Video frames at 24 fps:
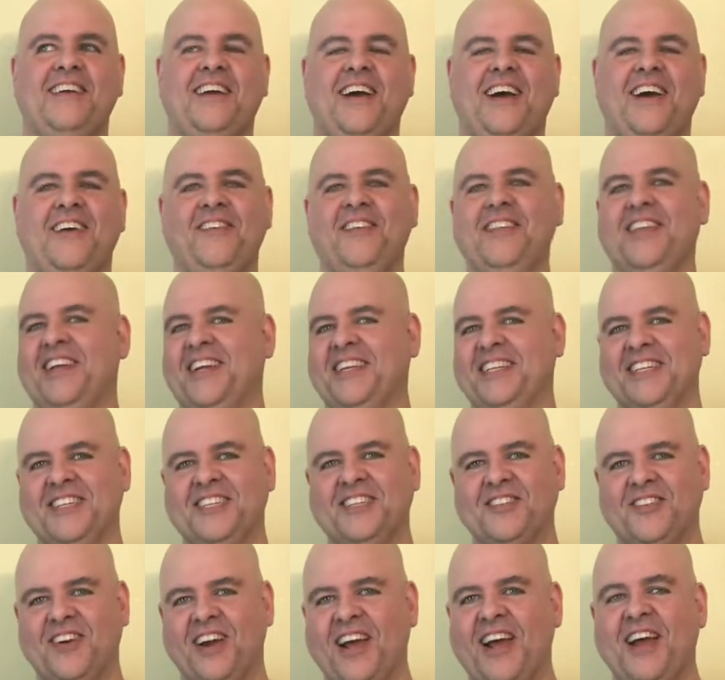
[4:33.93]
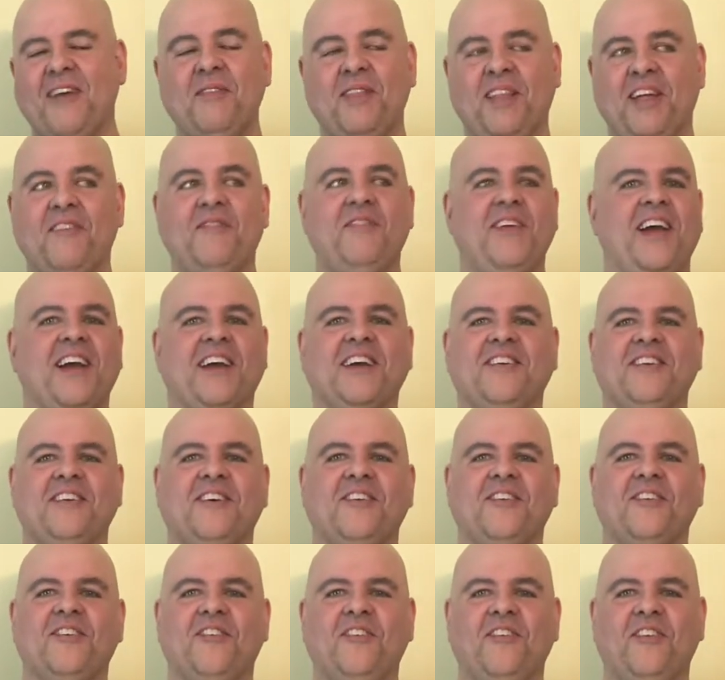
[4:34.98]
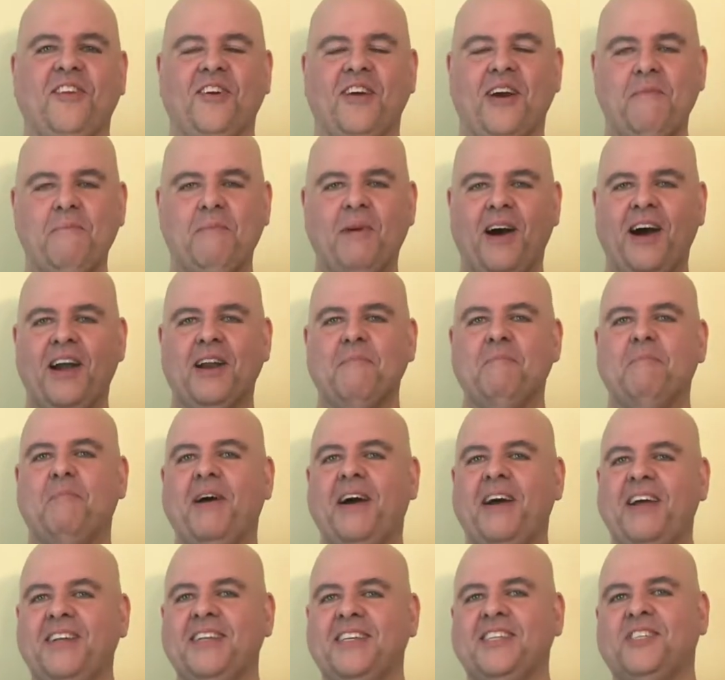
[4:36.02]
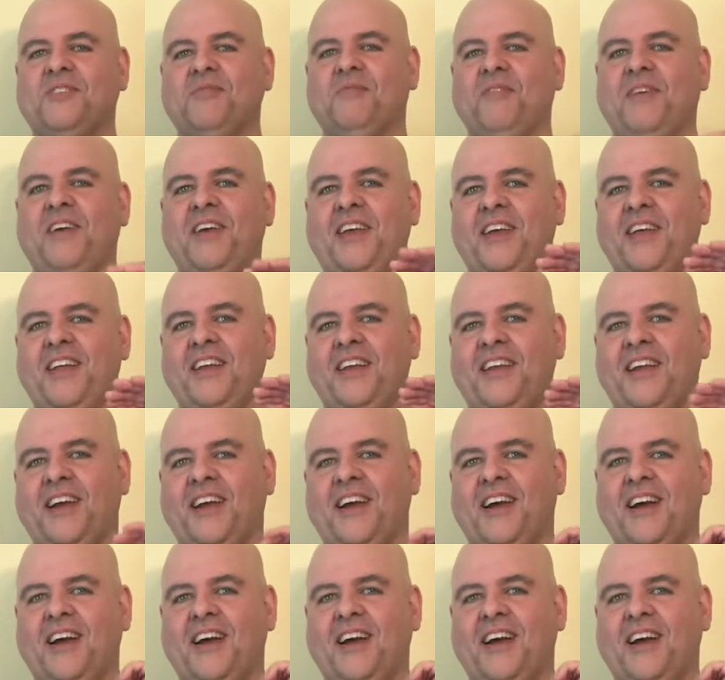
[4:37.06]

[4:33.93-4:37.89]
I would like to try. I love the Ecto cooler. I bought a bunch when